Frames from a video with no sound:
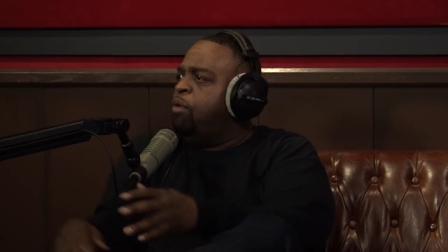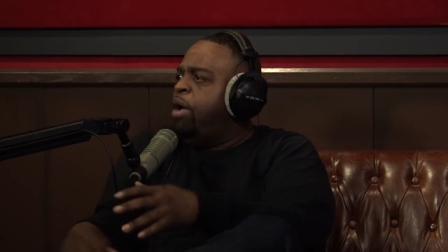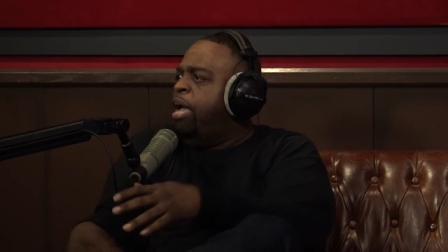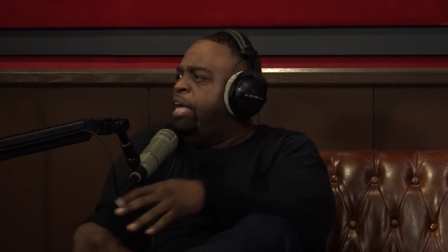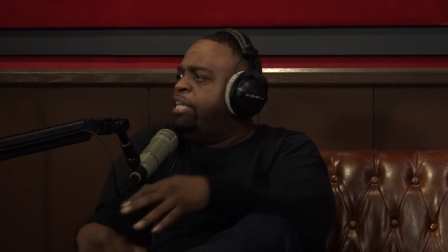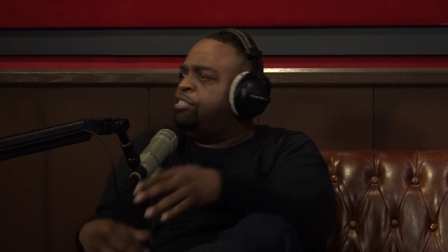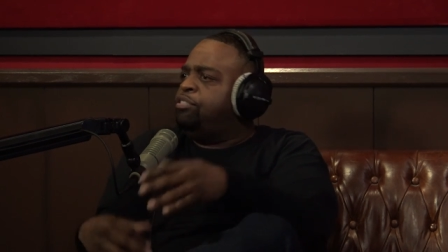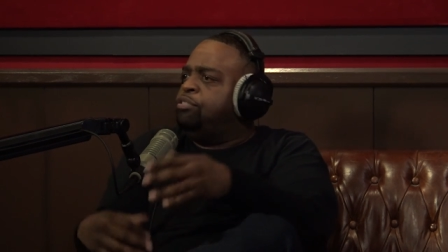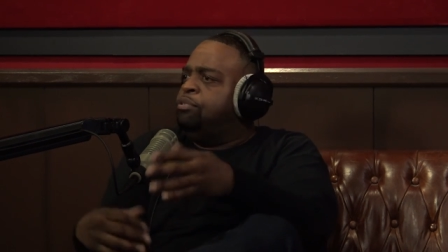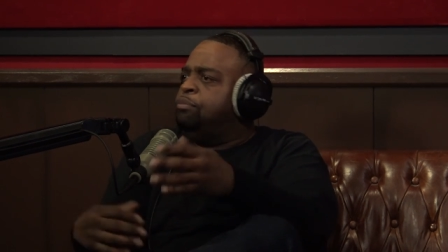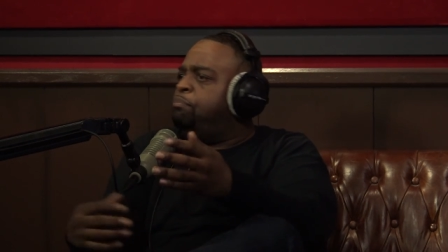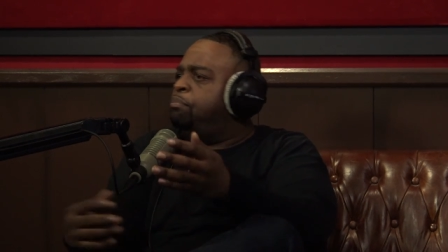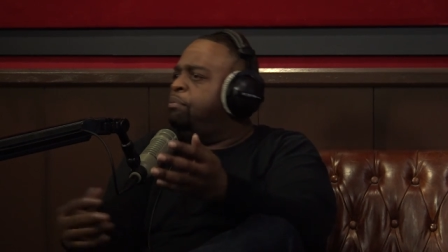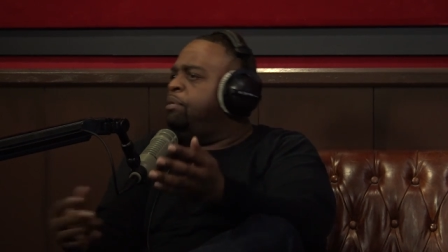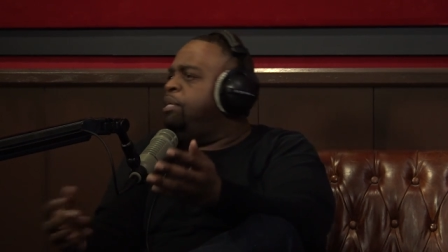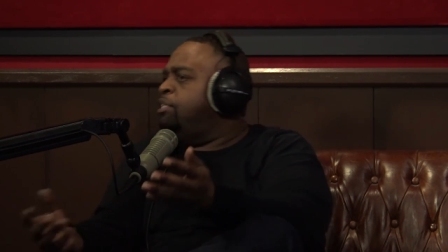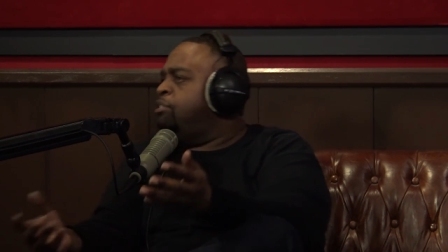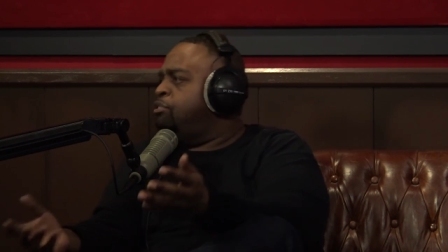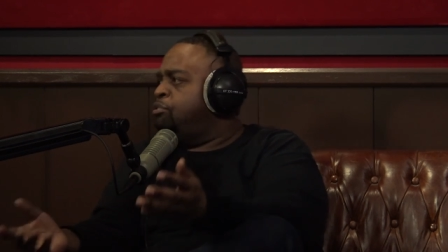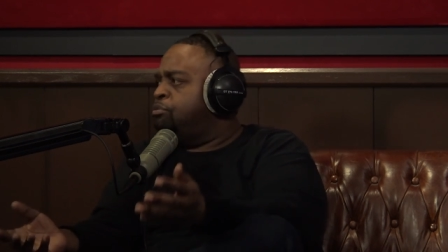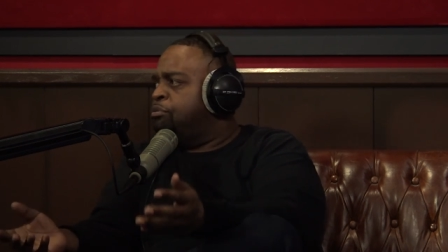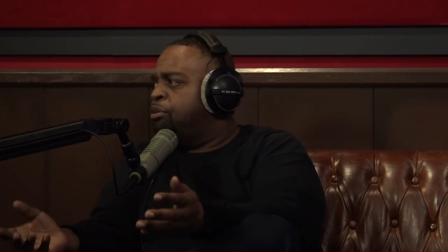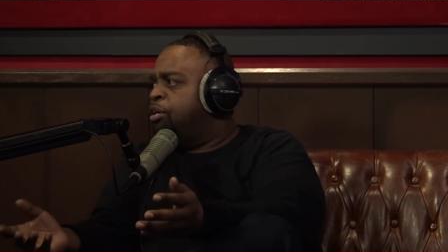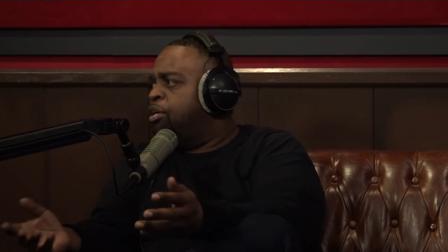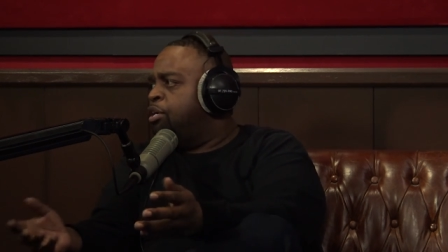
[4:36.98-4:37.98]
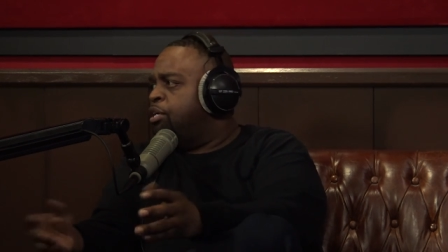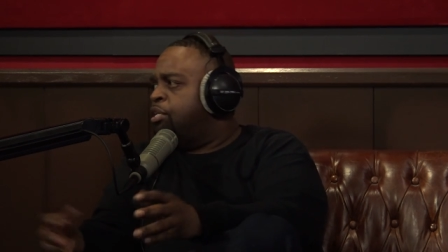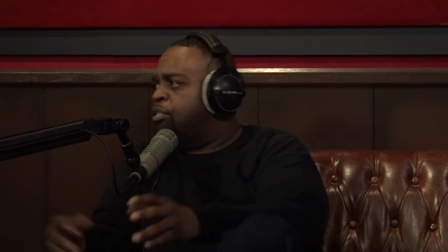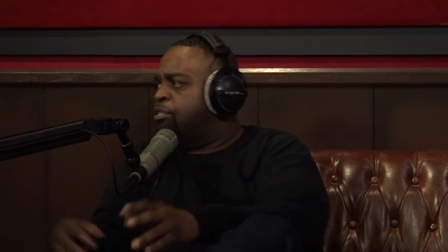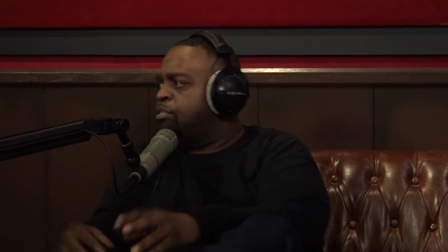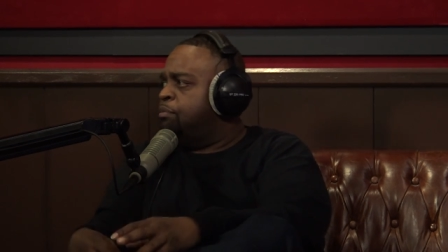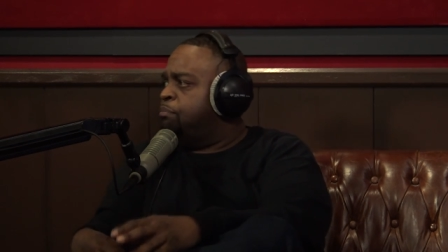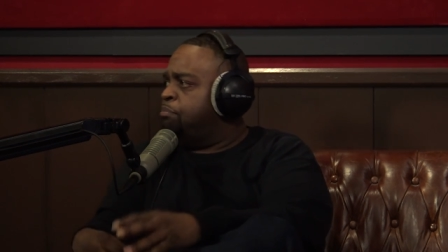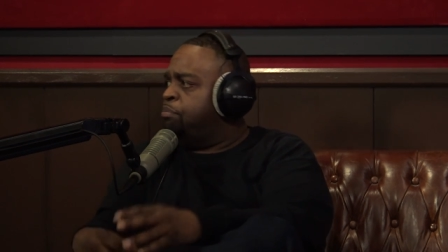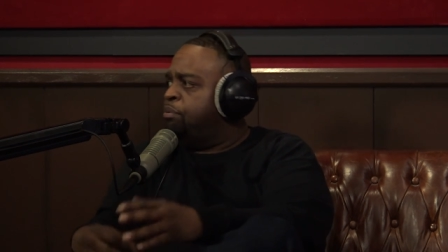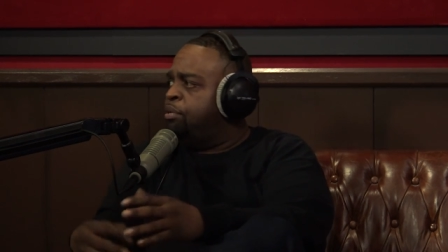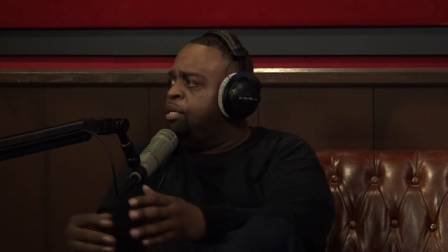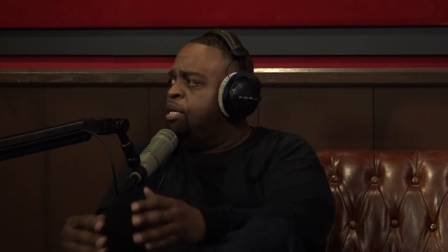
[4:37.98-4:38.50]
will ask you to bring drugs.
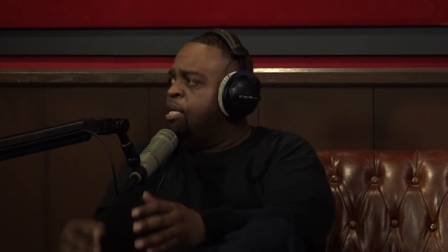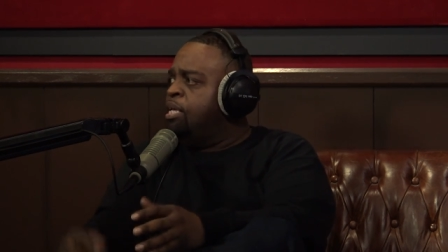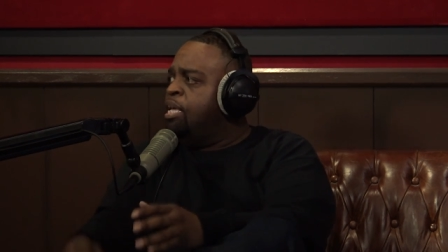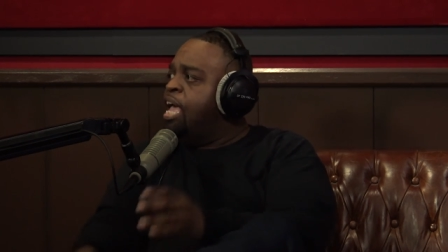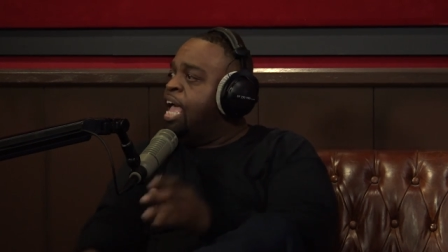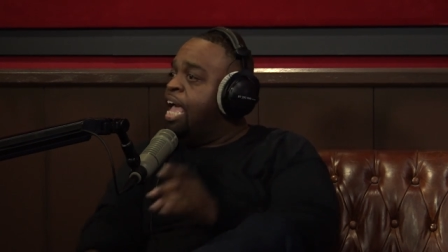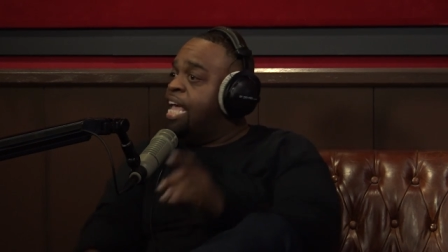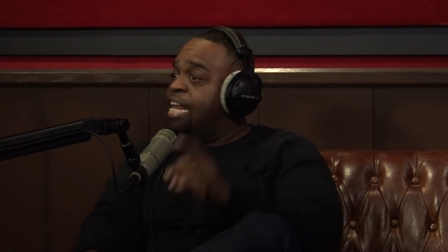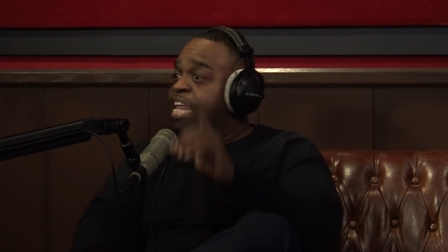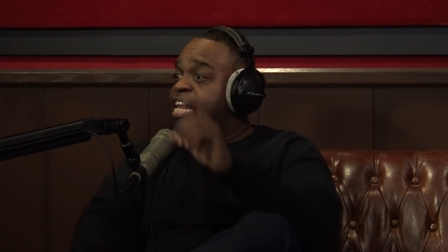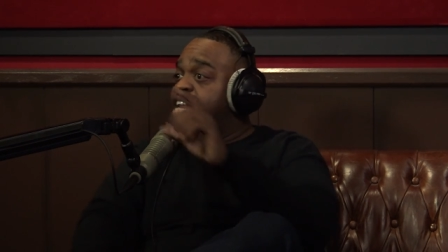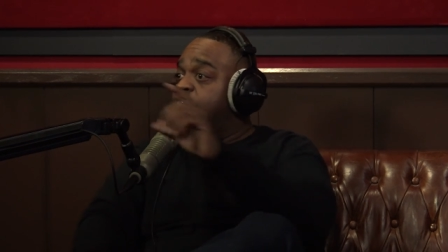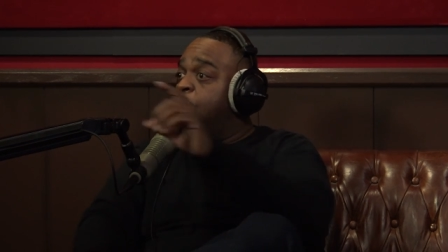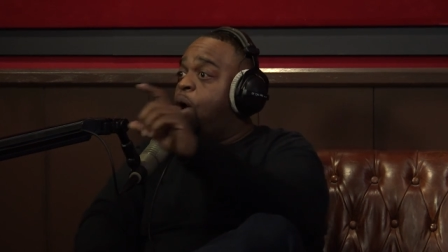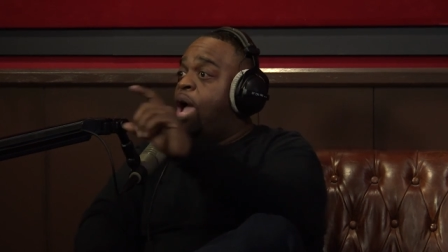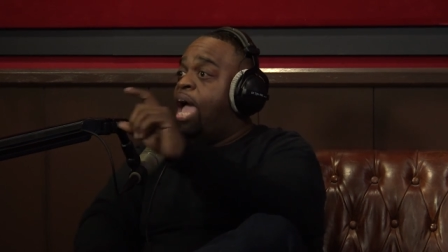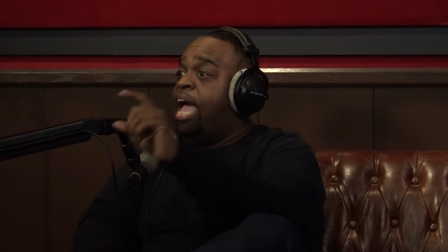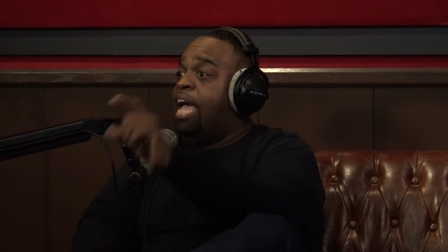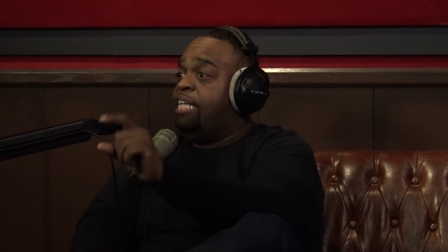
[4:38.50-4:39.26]
or bring, And they don't